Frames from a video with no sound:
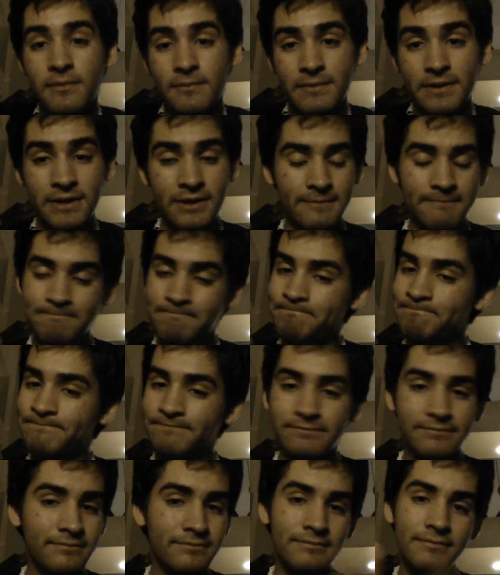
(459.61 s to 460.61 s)
But
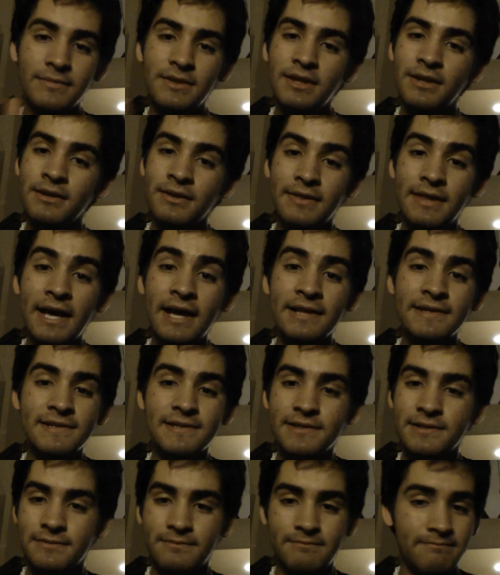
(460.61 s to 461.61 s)

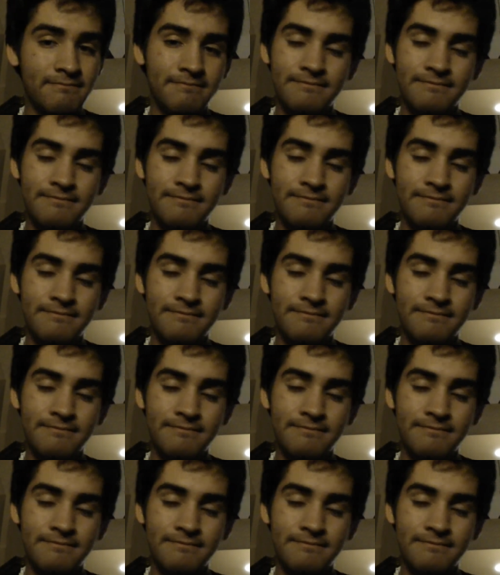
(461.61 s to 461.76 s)
that's